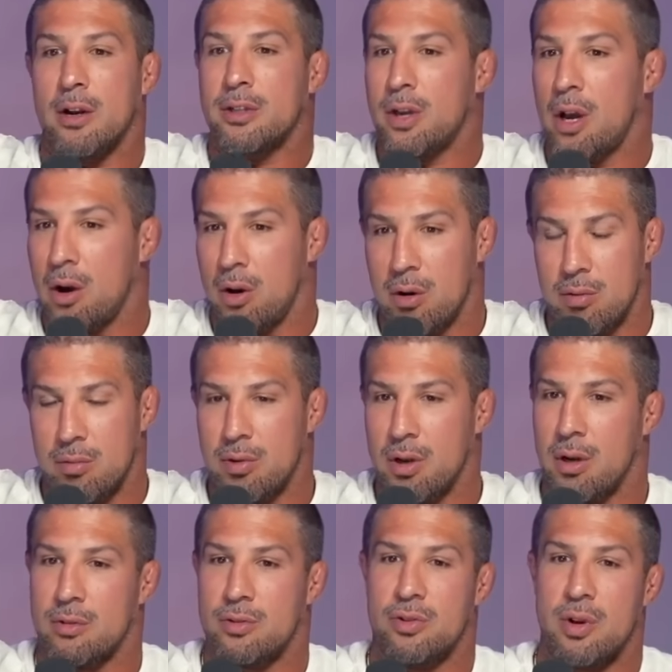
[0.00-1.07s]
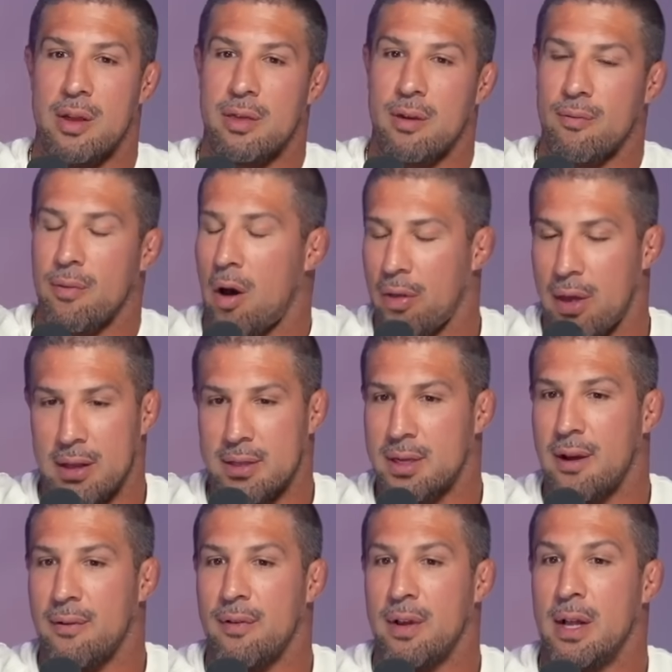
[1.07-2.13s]
records go, strength of all that
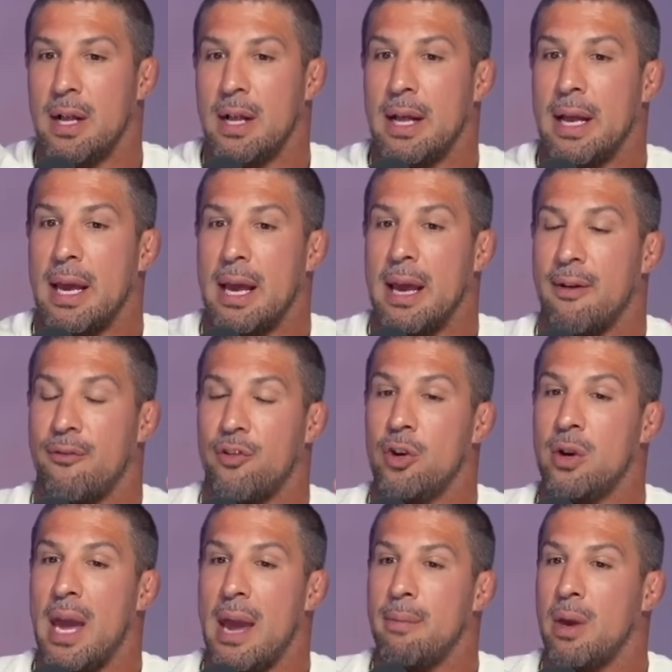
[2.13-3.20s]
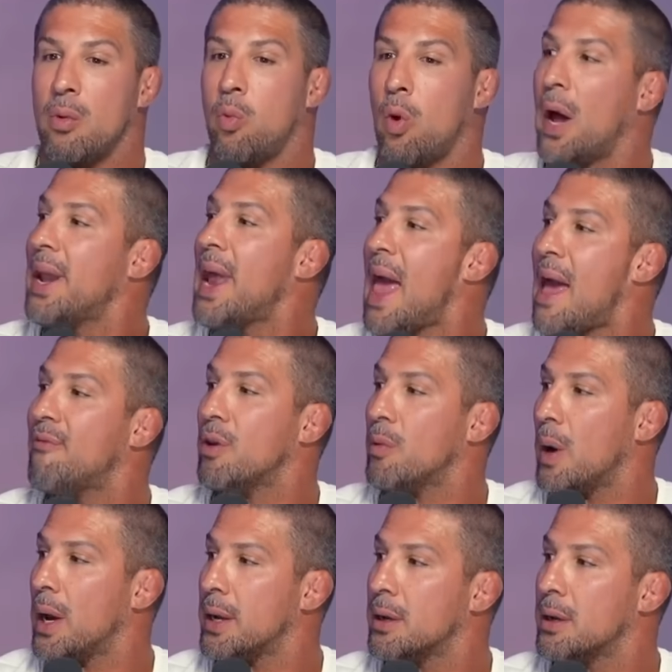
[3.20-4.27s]
stuff. If you gave me one
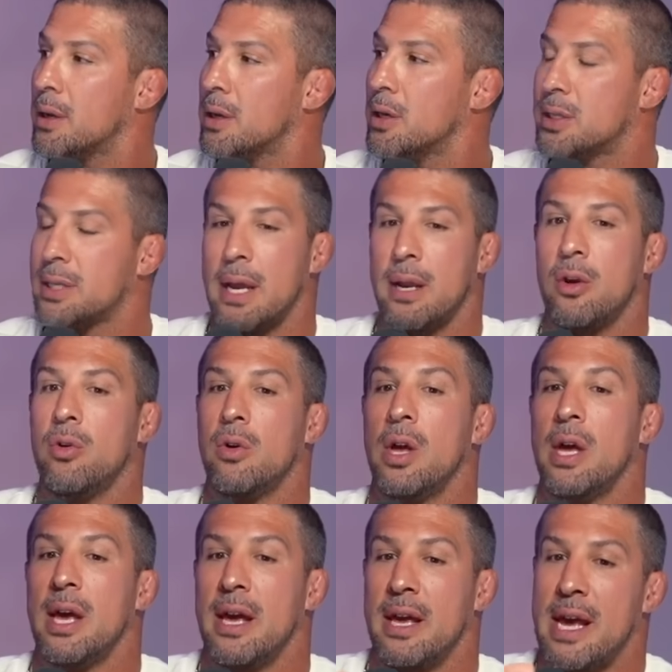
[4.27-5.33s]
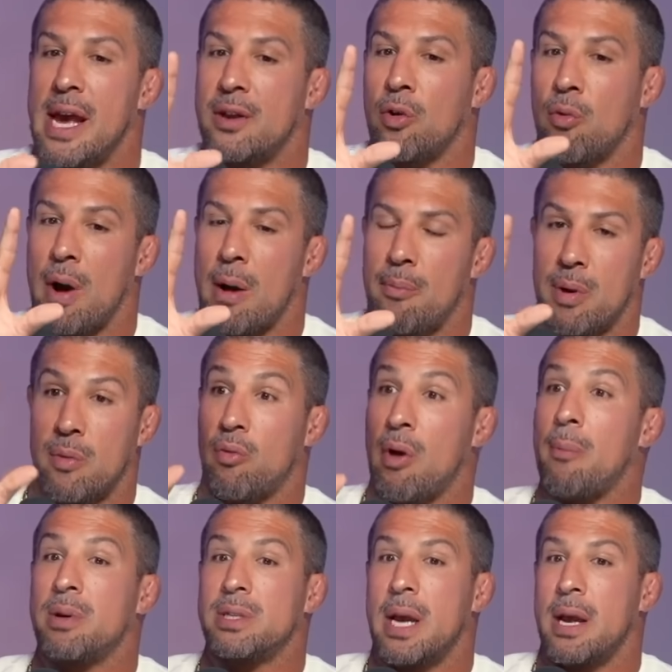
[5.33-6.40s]
heavyweight, you said he had to
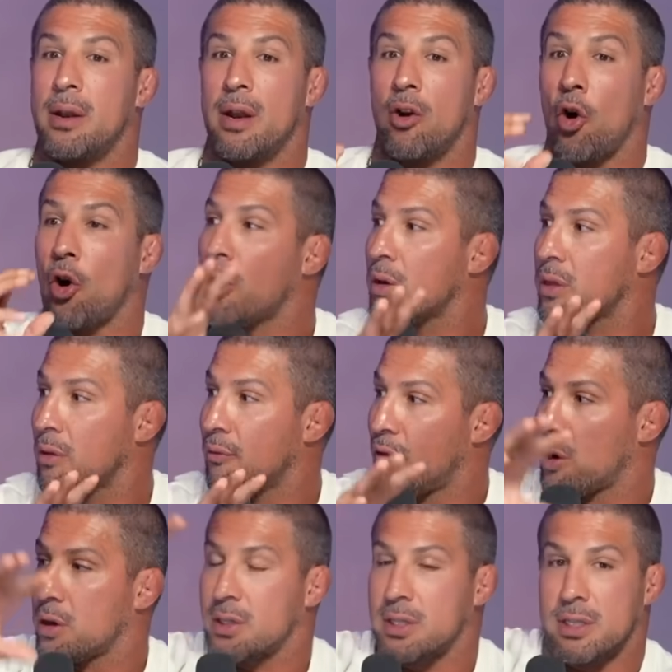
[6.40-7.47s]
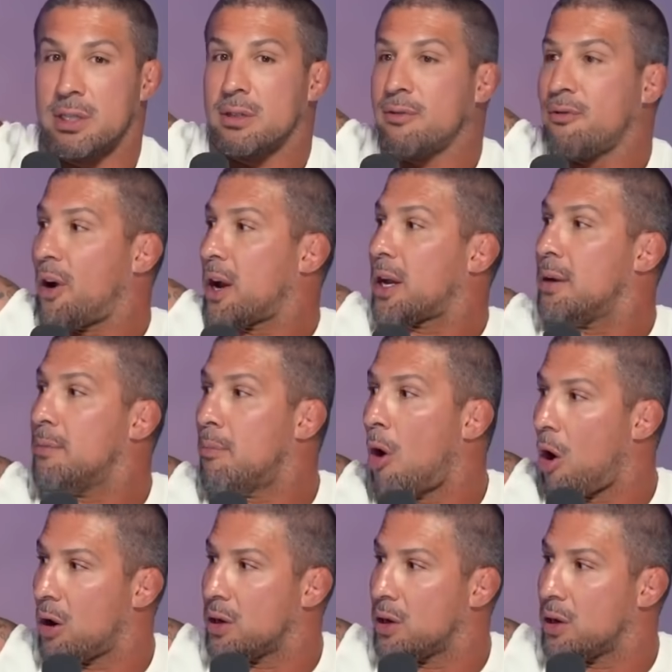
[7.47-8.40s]
represent Earth versus fucking